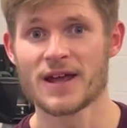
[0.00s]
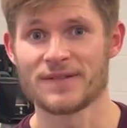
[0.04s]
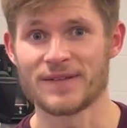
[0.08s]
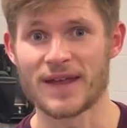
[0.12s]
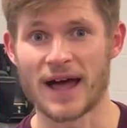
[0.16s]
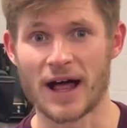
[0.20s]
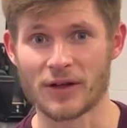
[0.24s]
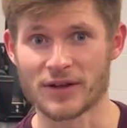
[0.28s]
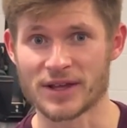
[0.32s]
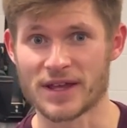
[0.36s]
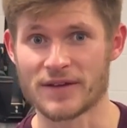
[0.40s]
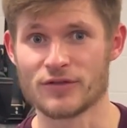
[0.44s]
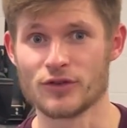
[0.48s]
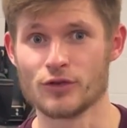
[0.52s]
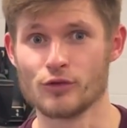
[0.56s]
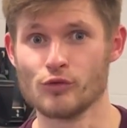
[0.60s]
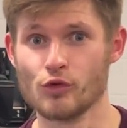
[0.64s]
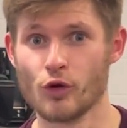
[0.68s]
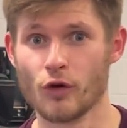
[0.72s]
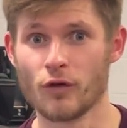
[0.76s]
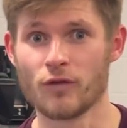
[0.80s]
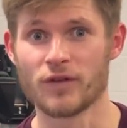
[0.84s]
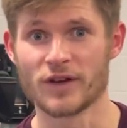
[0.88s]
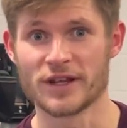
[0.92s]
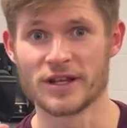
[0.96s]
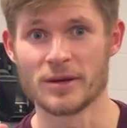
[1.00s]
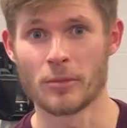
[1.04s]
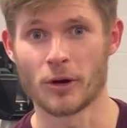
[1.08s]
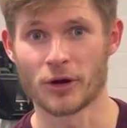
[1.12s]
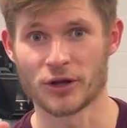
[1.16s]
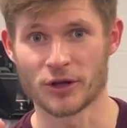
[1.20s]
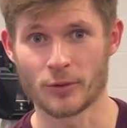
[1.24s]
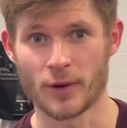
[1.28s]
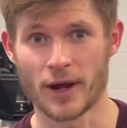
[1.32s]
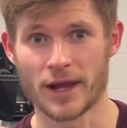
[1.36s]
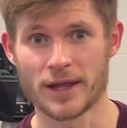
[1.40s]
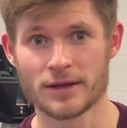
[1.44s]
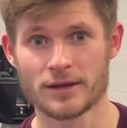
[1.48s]
that'll give you roughly your
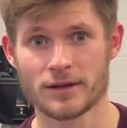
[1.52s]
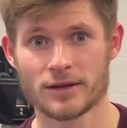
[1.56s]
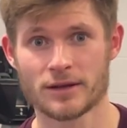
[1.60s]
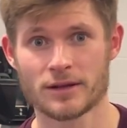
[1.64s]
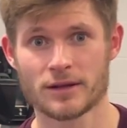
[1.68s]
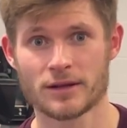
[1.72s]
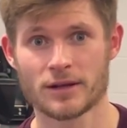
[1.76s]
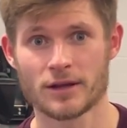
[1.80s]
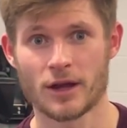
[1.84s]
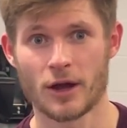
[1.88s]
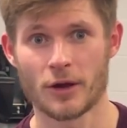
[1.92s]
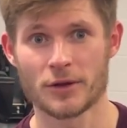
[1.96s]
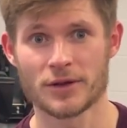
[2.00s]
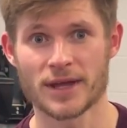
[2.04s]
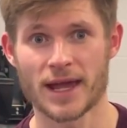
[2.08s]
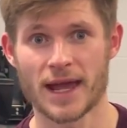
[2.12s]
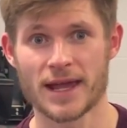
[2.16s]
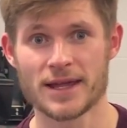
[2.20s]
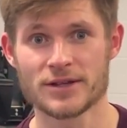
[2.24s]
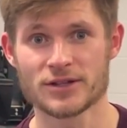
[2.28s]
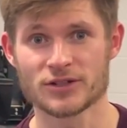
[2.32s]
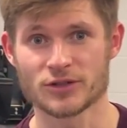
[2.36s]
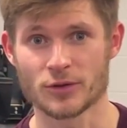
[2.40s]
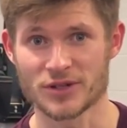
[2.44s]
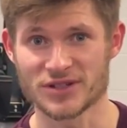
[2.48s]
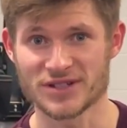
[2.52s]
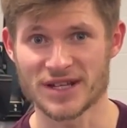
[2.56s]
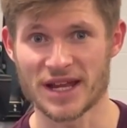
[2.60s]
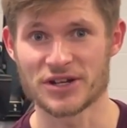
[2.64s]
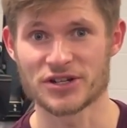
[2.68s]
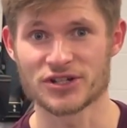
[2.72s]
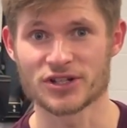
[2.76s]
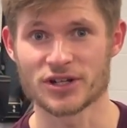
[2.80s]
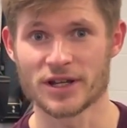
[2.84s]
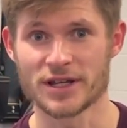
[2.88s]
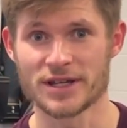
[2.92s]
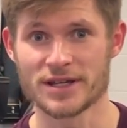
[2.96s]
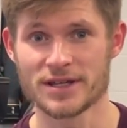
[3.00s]
body weight. Okay, so
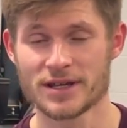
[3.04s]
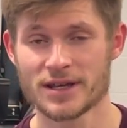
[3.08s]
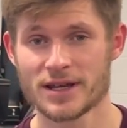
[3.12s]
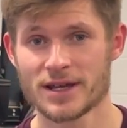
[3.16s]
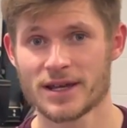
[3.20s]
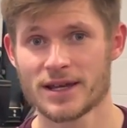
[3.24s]
essentially